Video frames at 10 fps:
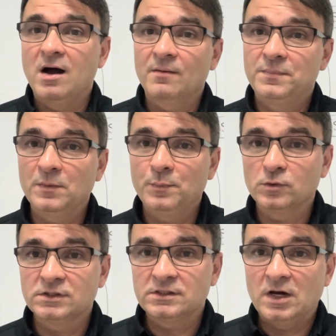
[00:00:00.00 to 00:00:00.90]
people
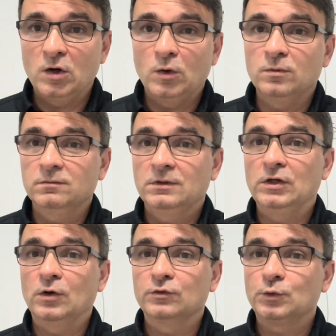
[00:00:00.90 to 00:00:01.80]
sell,
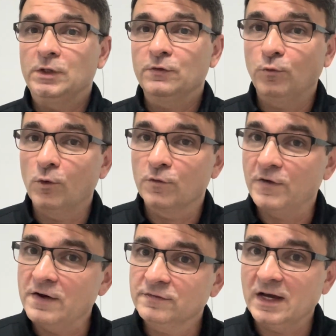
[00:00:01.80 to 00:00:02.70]
3, 4,
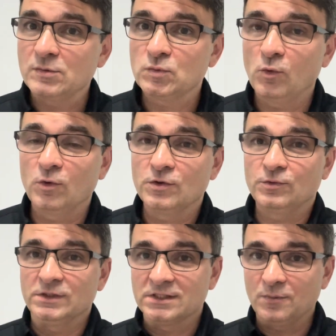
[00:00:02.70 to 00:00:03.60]
5 times more
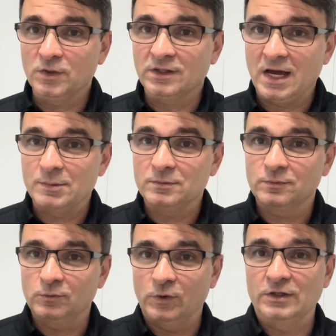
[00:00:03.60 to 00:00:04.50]
during summertime
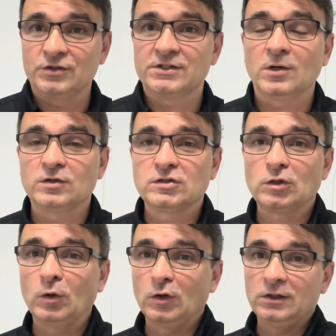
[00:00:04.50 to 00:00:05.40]
when they're selling
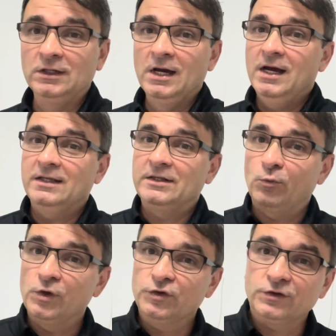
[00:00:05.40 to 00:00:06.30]
solar, and then
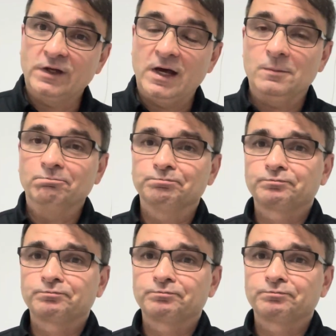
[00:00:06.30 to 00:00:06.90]
wintertime,